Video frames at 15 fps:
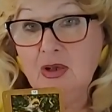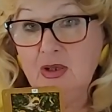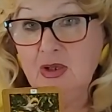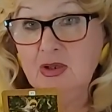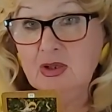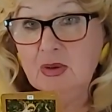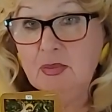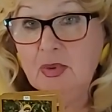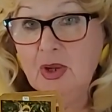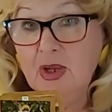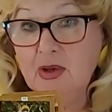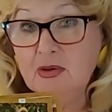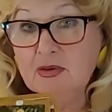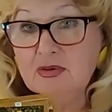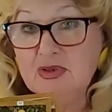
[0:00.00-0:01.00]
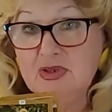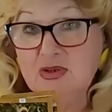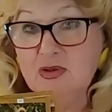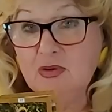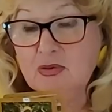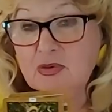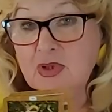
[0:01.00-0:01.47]
in the pairs,
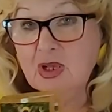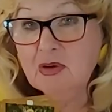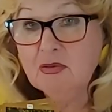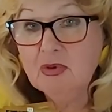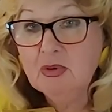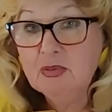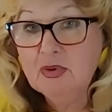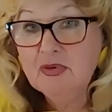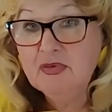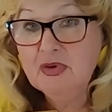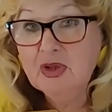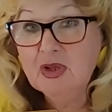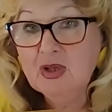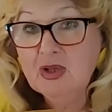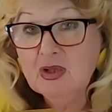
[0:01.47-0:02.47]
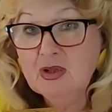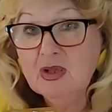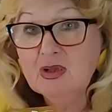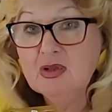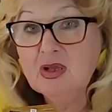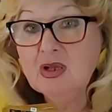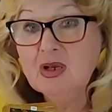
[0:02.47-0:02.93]
so they will be thinking
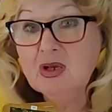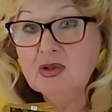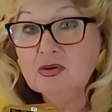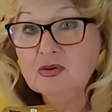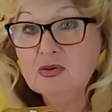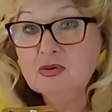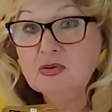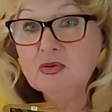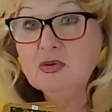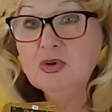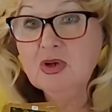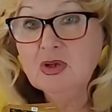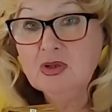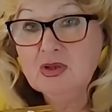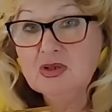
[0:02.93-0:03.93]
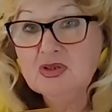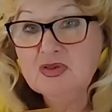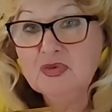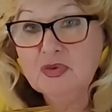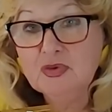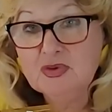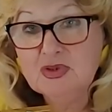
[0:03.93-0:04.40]
that they are doing this
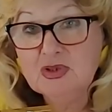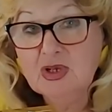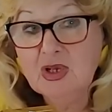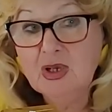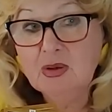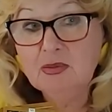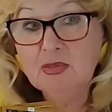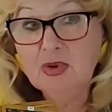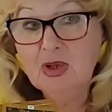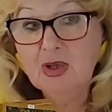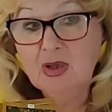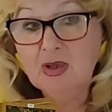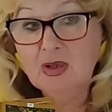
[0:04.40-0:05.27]
for something